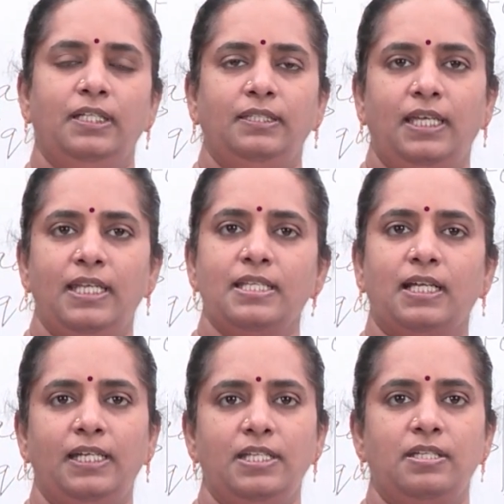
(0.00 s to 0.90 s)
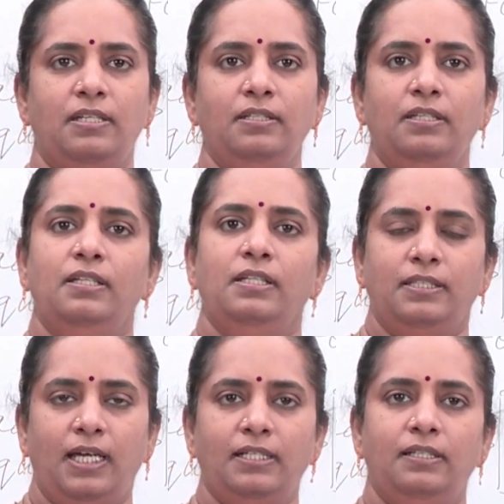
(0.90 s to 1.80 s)
there is a condition
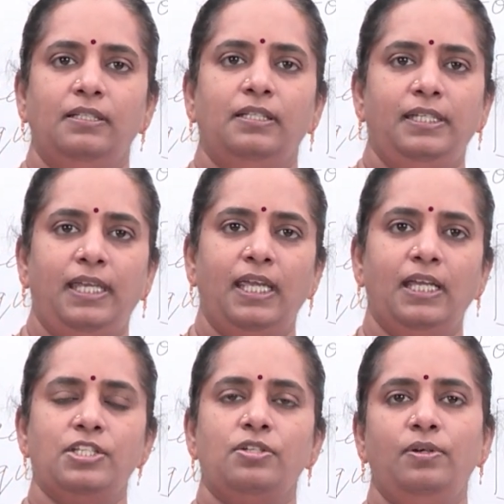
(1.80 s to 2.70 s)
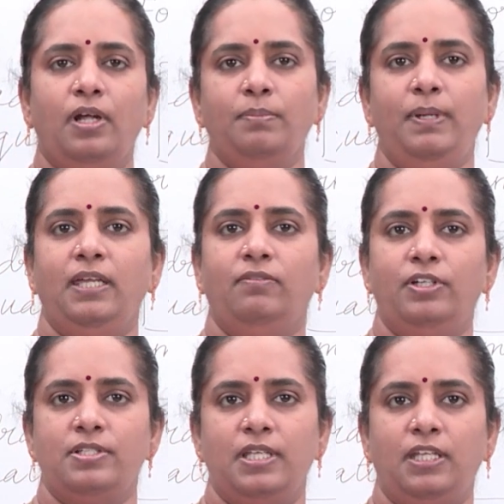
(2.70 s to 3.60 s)
that a should not be equal
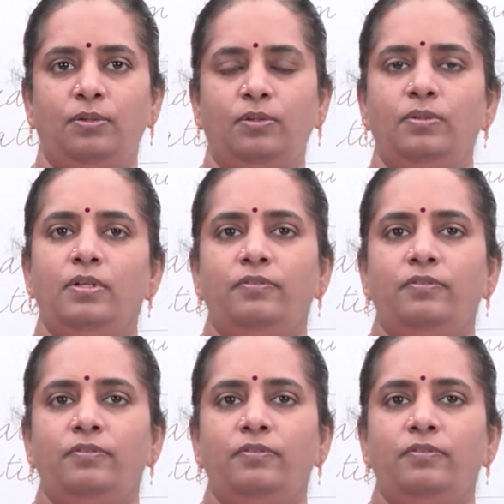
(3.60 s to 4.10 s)
to 0,